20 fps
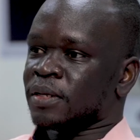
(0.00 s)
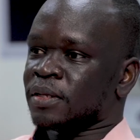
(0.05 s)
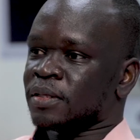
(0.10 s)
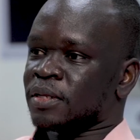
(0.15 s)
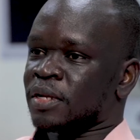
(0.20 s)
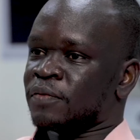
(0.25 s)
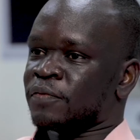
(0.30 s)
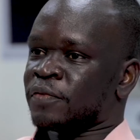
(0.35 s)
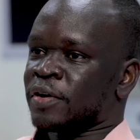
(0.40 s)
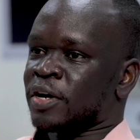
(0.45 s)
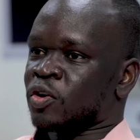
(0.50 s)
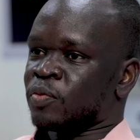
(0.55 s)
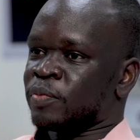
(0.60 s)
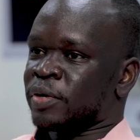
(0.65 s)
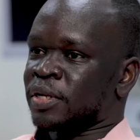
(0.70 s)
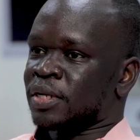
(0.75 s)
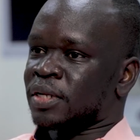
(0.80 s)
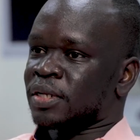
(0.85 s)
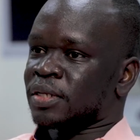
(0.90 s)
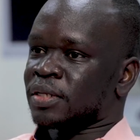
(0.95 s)
The
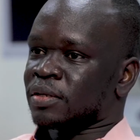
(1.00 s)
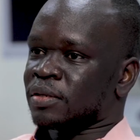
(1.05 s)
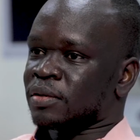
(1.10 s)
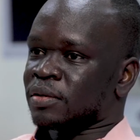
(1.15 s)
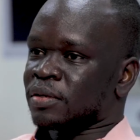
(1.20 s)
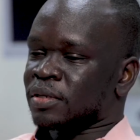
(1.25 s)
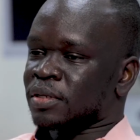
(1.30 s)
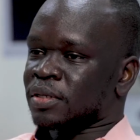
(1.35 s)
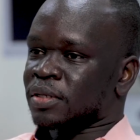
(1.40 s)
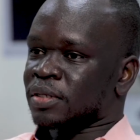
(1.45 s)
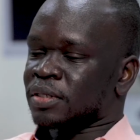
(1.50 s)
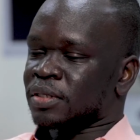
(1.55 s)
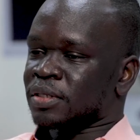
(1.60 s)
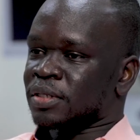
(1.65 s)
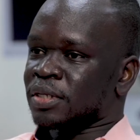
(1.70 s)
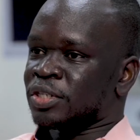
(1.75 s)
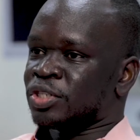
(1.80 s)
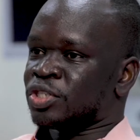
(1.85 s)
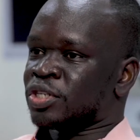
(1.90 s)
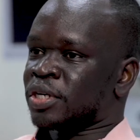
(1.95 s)
environment
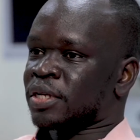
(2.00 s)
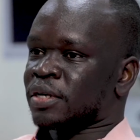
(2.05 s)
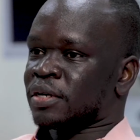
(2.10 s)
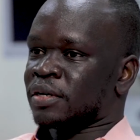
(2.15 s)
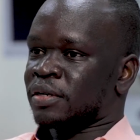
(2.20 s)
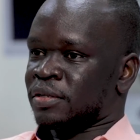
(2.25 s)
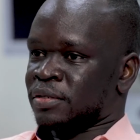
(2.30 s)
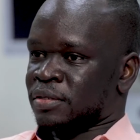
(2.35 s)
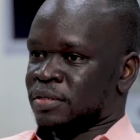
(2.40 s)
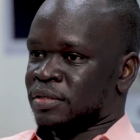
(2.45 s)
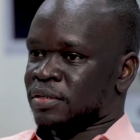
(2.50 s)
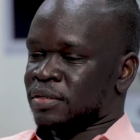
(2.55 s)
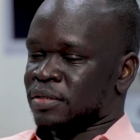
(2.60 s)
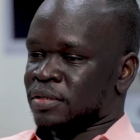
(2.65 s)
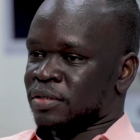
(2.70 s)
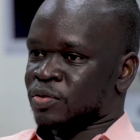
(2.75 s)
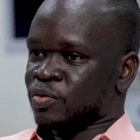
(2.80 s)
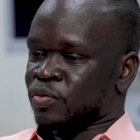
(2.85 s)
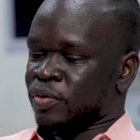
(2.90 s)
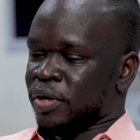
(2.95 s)
in general is
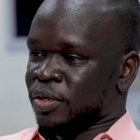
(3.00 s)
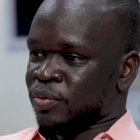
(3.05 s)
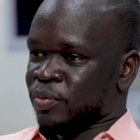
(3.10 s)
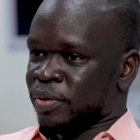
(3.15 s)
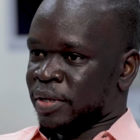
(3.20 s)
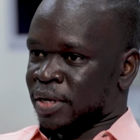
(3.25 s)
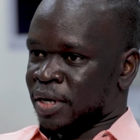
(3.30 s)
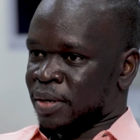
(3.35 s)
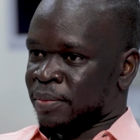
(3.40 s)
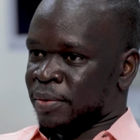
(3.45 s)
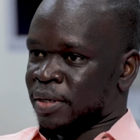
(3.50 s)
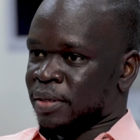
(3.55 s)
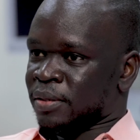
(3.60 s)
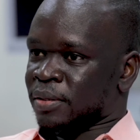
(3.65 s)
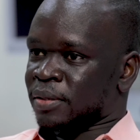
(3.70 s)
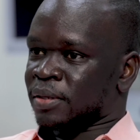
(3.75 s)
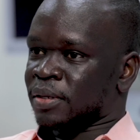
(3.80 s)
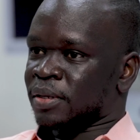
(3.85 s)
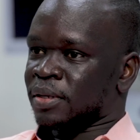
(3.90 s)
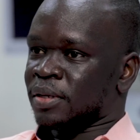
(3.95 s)
quite welcoming.
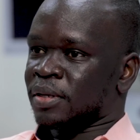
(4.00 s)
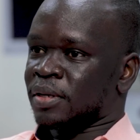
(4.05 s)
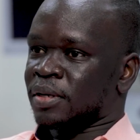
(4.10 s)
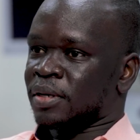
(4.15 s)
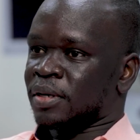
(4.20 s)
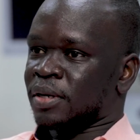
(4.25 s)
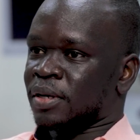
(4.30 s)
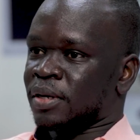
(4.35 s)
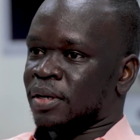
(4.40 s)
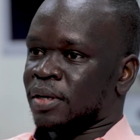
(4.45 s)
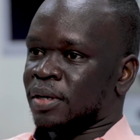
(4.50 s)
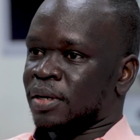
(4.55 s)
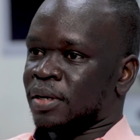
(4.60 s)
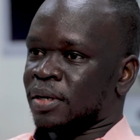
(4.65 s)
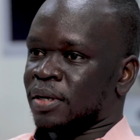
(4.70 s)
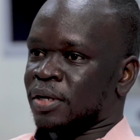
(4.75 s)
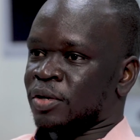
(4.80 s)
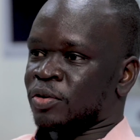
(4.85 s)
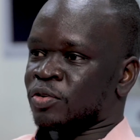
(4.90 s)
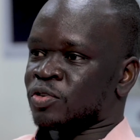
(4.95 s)

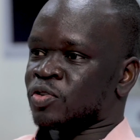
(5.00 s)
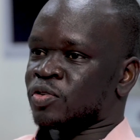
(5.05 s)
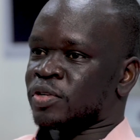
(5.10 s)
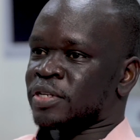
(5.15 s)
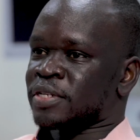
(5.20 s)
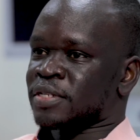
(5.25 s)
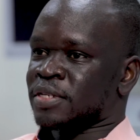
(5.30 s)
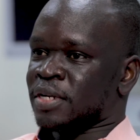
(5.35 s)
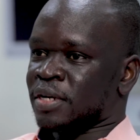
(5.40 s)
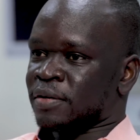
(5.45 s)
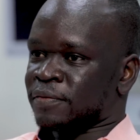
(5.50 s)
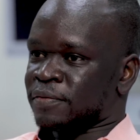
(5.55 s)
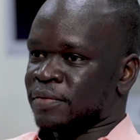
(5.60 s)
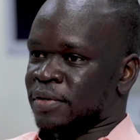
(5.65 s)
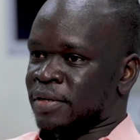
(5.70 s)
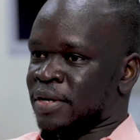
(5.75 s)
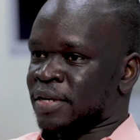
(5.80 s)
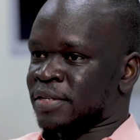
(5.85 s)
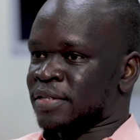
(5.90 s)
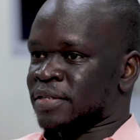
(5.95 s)
And also the staff,
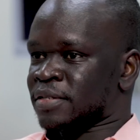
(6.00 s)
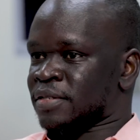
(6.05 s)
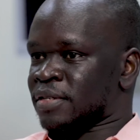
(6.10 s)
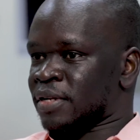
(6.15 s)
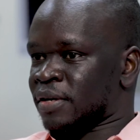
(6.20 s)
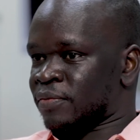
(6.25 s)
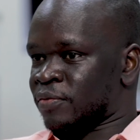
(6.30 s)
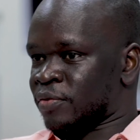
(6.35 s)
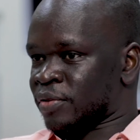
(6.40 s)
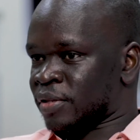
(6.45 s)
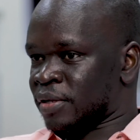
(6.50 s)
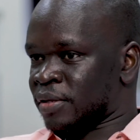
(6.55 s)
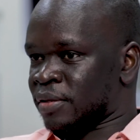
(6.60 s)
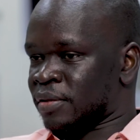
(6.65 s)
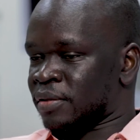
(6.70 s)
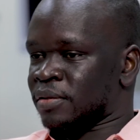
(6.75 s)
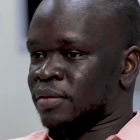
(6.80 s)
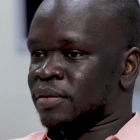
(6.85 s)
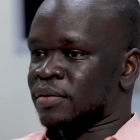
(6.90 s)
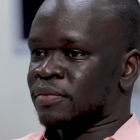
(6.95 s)
the nursing staff
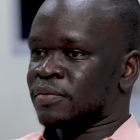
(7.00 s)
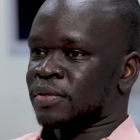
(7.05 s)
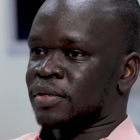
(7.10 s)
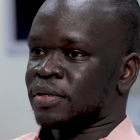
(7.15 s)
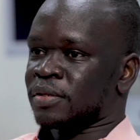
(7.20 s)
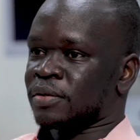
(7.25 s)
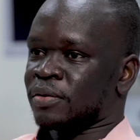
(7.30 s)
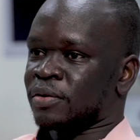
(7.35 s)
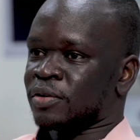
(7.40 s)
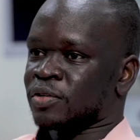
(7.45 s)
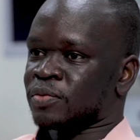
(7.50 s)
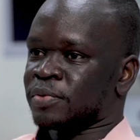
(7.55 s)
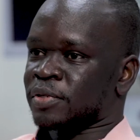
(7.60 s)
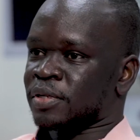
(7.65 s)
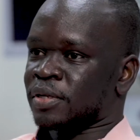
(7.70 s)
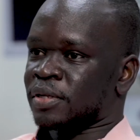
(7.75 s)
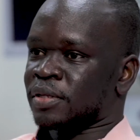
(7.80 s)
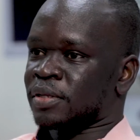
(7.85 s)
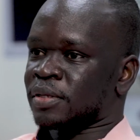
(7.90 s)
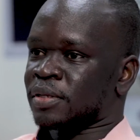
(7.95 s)
within the
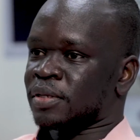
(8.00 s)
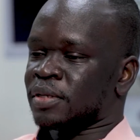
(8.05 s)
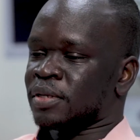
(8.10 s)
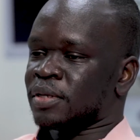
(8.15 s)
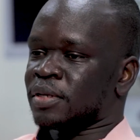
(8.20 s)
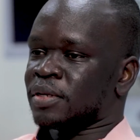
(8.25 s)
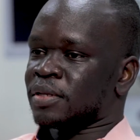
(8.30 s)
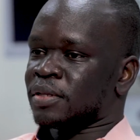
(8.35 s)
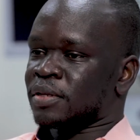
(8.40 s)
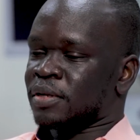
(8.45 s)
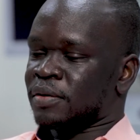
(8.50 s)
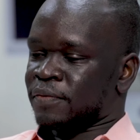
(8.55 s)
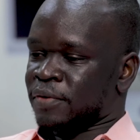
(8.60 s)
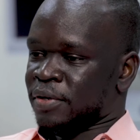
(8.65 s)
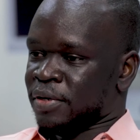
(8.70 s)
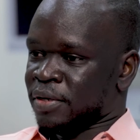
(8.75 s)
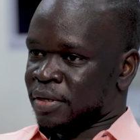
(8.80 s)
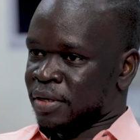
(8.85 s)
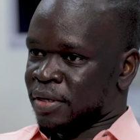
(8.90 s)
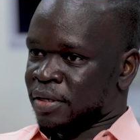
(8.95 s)
hospital, they're
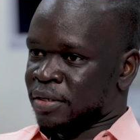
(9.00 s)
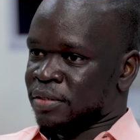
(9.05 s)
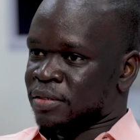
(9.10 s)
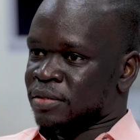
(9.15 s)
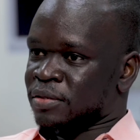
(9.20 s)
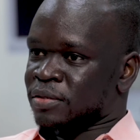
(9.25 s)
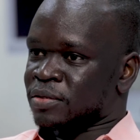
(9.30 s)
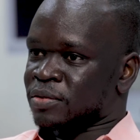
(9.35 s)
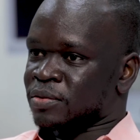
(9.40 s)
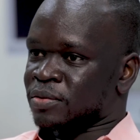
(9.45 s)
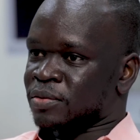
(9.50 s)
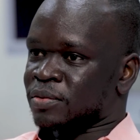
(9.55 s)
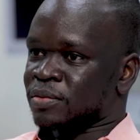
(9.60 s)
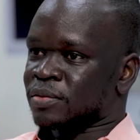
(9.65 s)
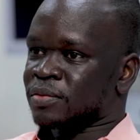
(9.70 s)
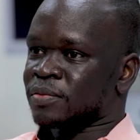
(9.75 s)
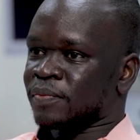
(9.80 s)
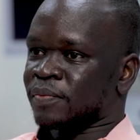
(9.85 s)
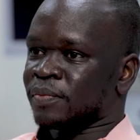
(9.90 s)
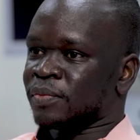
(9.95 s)
very nice.
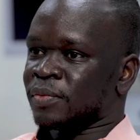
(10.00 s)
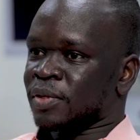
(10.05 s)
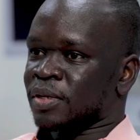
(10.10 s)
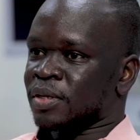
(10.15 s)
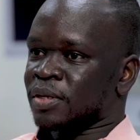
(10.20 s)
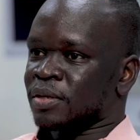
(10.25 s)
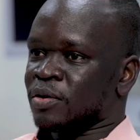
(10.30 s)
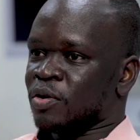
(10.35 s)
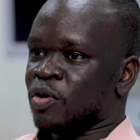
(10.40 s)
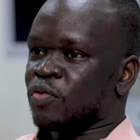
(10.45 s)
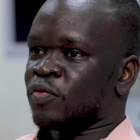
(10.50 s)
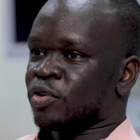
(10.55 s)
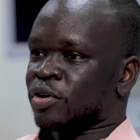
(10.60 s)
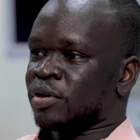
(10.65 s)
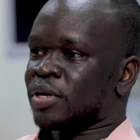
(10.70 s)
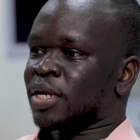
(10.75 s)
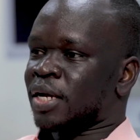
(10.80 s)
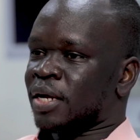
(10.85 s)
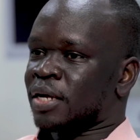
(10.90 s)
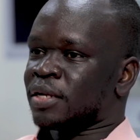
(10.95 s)
So
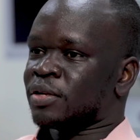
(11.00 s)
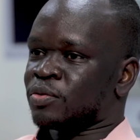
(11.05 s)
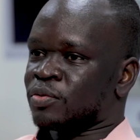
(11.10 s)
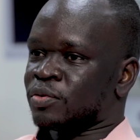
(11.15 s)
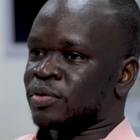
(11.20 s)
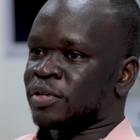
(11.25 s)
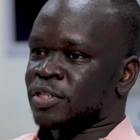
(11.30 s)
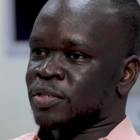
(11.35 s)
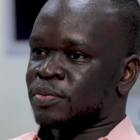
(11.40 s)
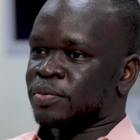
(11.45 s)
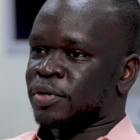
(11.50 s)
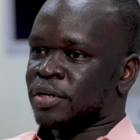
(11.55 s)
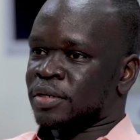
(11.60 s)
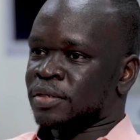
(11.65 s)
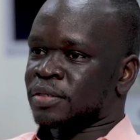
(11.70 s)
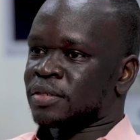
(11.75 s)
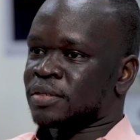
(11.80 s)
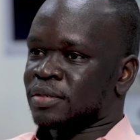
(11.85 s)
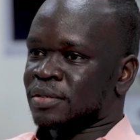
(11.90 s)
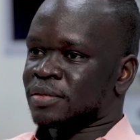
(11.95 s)
overall, I had a good
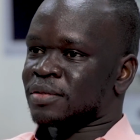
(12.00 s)
experience.